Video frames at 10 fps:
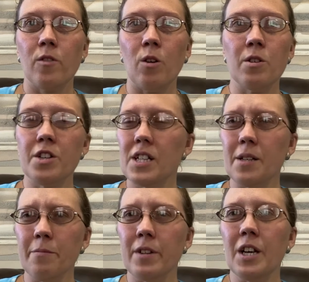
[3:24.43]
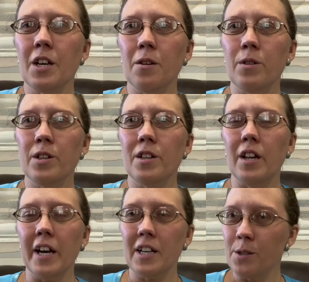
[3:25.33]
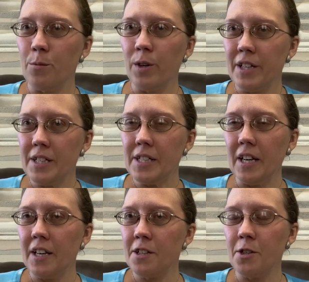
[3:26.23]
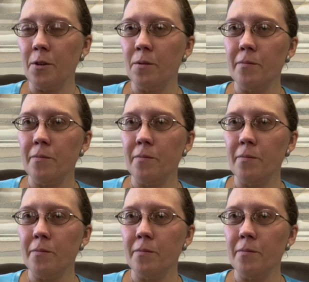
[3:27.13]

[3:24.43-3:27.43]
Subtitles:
or just something you would like some more insight to.